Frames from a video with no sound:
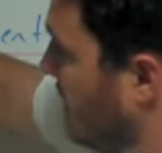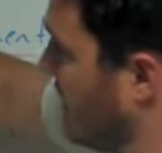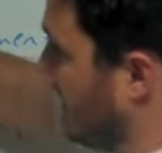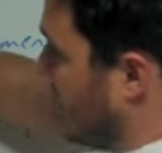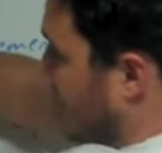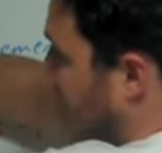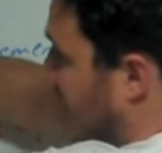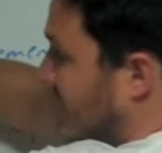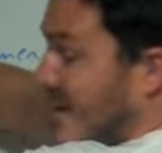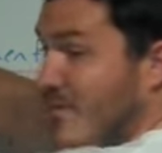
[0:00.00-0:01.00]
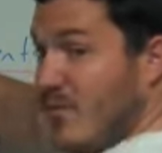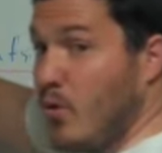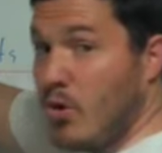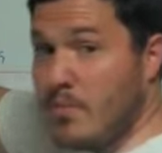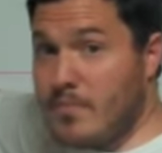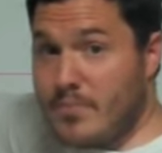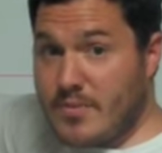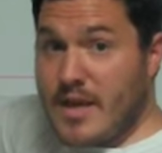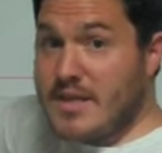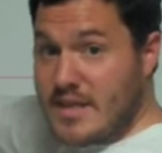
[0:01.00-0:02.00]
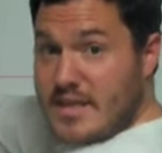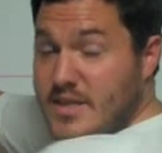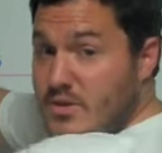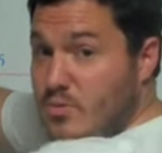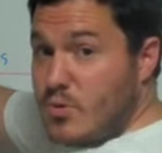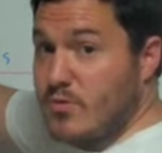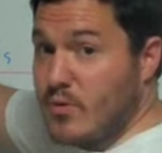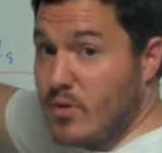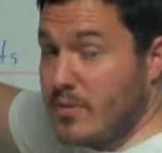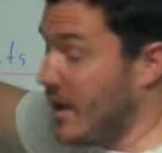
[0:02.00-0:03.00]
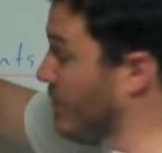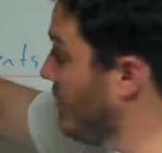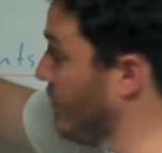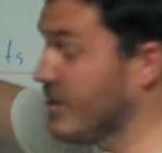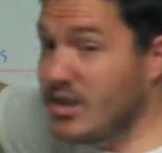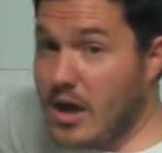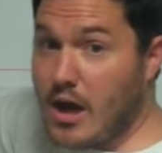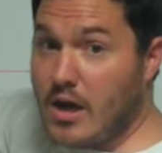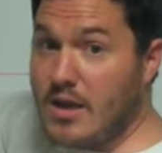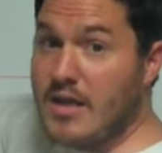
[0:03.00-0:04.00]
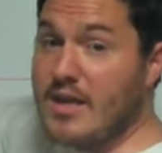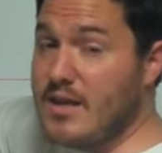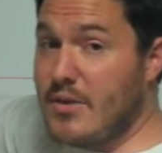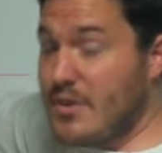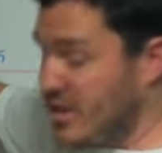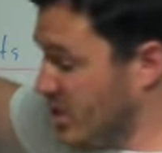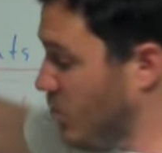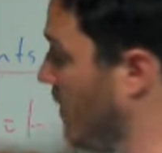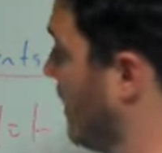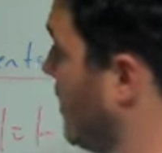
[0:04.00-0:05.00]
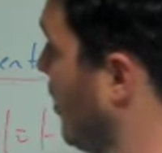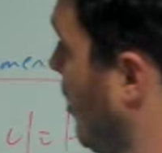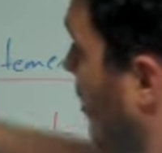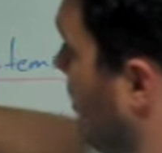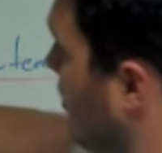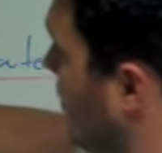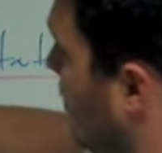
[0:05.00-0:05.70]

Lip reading: the exact same form as it is in the root form, okay, without the da. Now, this is what I call